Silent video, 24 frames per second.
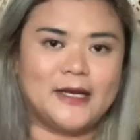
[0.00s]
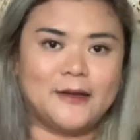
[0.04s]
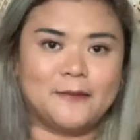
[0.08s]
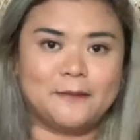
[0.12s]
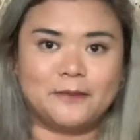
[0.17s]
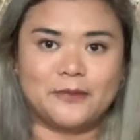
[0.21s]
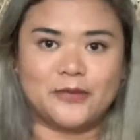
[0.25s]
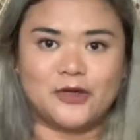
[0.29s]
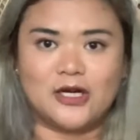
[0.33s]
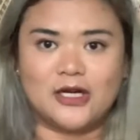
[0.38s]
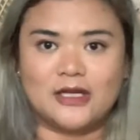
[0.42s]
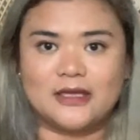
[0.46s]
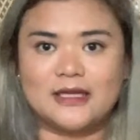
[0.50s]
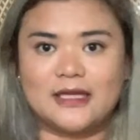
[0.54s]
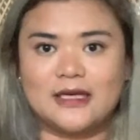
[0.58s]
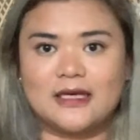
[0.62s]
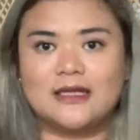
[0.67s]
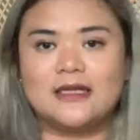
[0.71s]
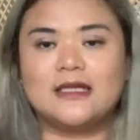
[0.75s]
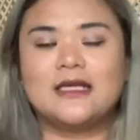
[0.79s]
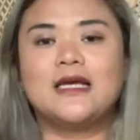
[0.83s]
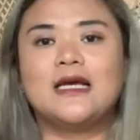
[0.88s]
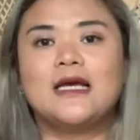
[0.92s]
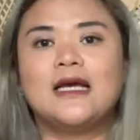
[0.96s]
important.
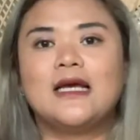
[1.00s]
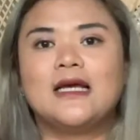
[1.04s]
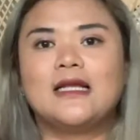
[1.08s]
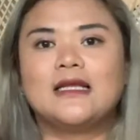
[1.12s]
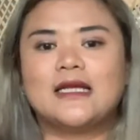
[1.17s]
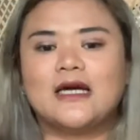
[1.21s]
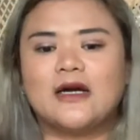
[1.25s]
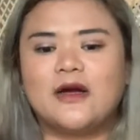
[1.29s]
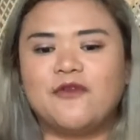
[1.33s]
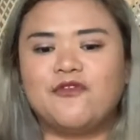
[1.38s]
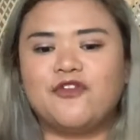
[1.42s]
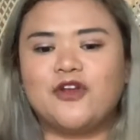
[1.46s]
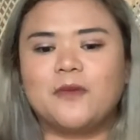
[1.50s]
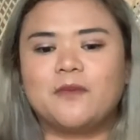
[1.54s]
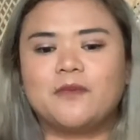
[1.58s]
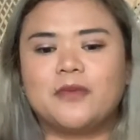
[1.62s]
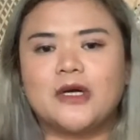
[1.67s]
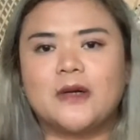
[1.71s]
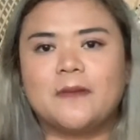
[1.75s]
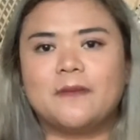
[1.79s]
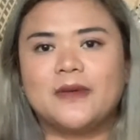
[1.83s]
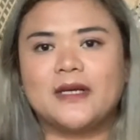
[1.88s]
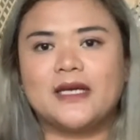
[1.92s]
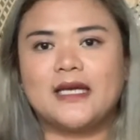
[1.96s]
Now, if you're
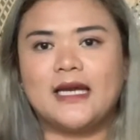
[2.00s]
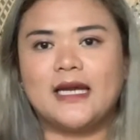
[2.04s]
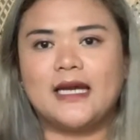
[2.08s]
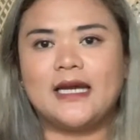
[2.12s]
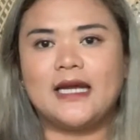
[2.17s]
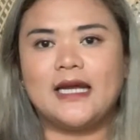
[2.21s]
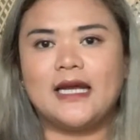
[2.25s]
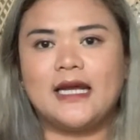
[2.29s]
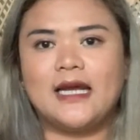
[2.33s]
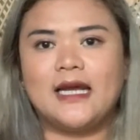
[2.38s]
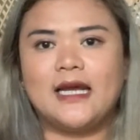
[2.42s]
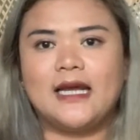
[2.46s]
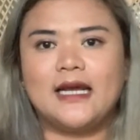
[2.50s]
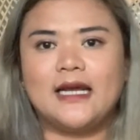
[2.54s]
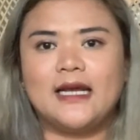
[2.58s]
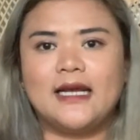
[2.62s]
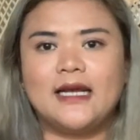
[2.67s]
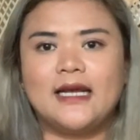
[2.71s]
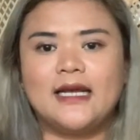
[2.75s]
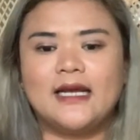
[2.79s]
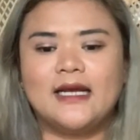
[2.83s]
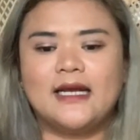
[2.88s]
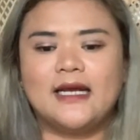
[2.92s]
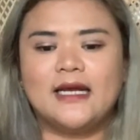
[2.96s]
propagating
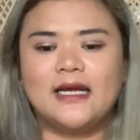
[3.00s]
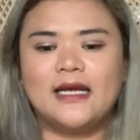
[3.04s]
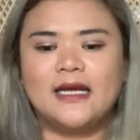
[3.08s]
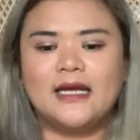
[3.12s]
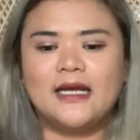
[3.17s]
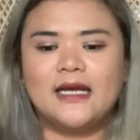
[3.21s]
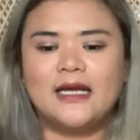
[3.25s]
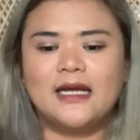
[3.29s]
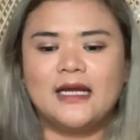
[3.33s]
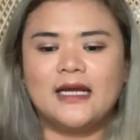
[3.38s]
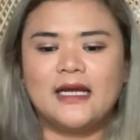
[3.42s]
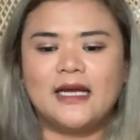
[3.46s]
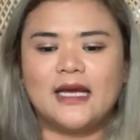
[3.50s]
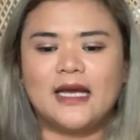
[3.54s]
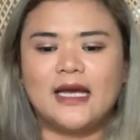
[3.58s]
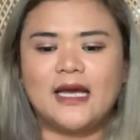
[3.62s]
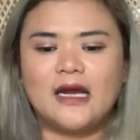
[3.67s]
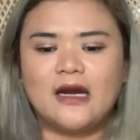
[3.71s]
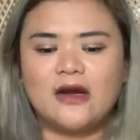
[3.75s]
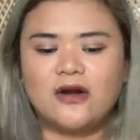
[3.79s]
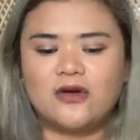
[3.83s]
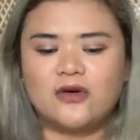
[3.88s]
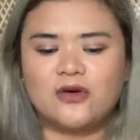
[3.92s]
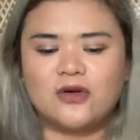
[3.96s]

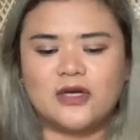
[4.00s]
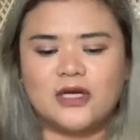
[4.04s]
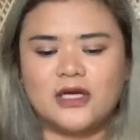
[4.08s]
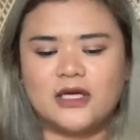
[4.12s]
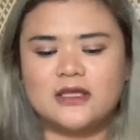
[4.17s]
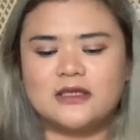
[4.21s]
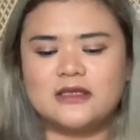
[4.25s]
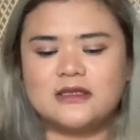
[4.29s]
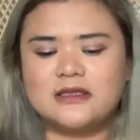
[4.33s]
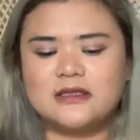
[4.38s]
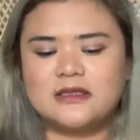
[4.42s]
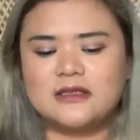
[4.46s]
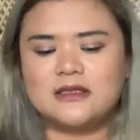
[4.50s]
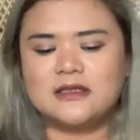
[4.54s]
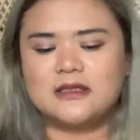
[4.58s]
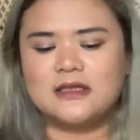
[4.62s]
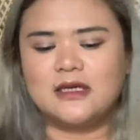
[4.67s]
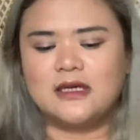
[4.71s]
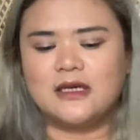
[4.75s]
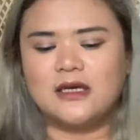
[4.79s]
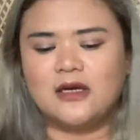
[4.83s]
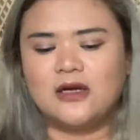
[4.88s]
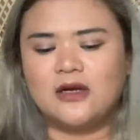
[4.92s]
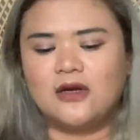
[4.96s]
aeroids
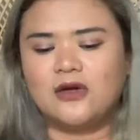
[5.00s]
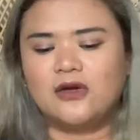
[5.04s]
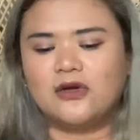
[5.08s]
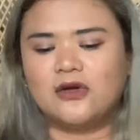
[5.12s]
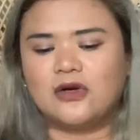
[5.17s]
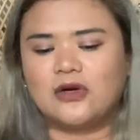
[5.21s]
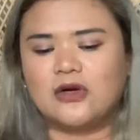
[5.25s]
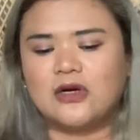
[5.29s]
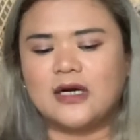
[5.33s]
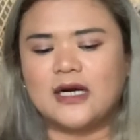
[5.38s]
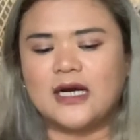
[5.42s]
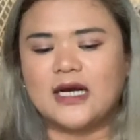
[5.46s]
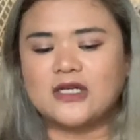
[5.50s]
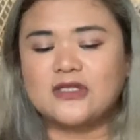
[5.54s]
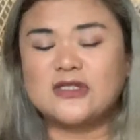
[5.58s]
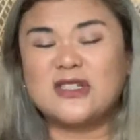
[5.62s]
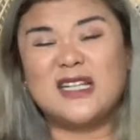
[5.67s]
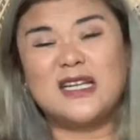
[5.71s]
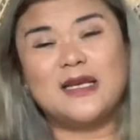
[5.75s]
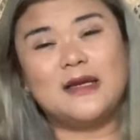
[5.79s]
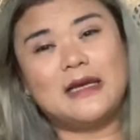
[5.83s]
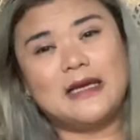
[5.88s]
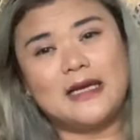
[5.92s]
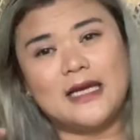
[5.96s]
or
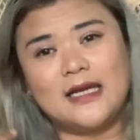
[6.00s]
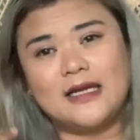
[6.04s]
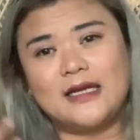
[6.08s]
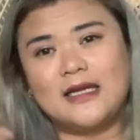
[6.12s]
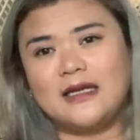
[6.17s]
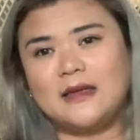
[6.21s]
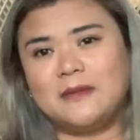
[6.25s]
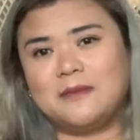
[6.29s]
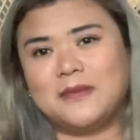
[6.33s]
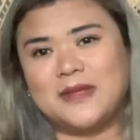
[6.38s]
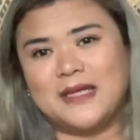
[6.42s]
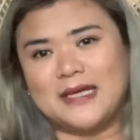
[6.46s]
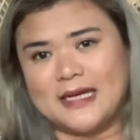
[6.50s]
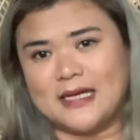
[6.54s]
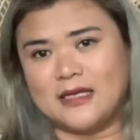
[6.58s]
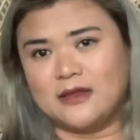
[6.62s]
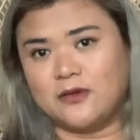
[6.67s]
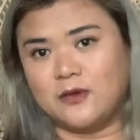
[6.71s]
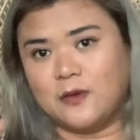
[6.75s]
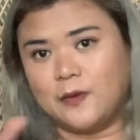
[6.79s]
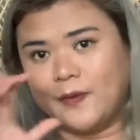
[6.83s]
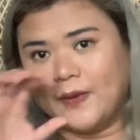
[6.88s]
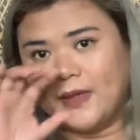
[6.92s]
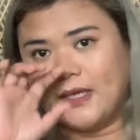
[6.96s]
actually any
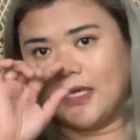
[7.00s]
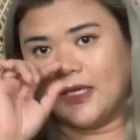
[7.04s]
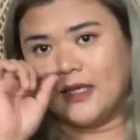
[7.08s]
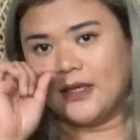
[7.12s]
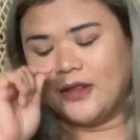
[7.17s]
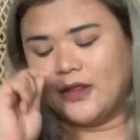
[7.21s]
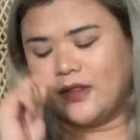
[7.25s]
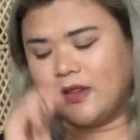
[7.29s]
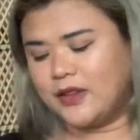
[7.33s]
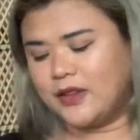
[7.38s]
plant with